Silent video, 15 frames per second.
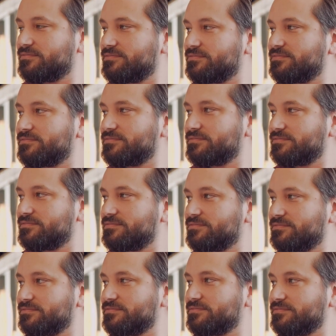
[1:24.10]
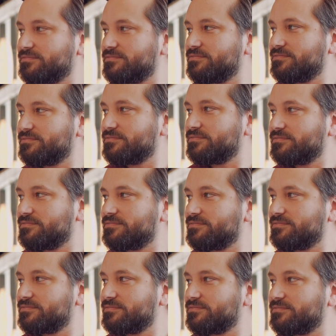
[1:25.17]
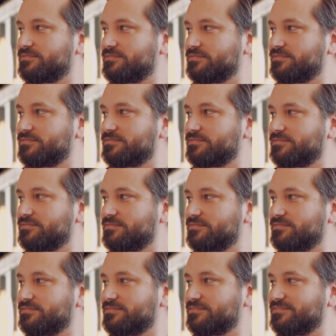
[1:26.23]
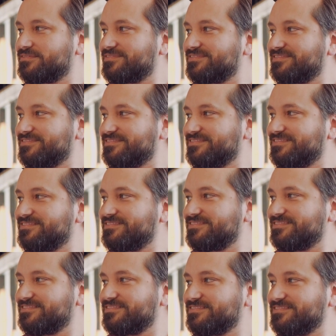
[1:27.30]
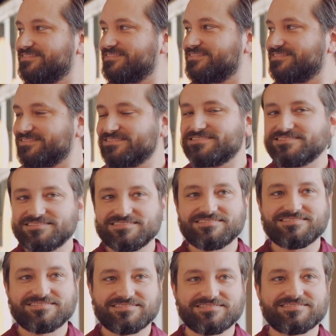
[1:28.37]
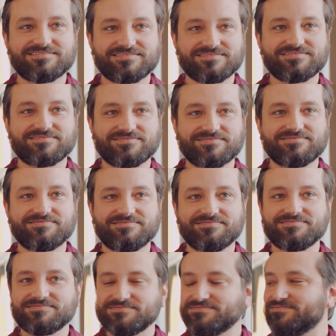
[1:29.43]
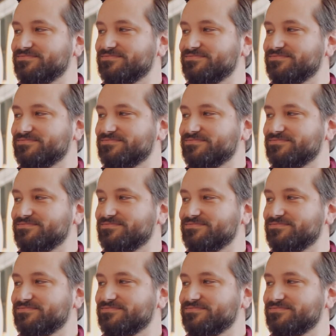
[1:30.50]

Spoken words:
This person isn't speaking.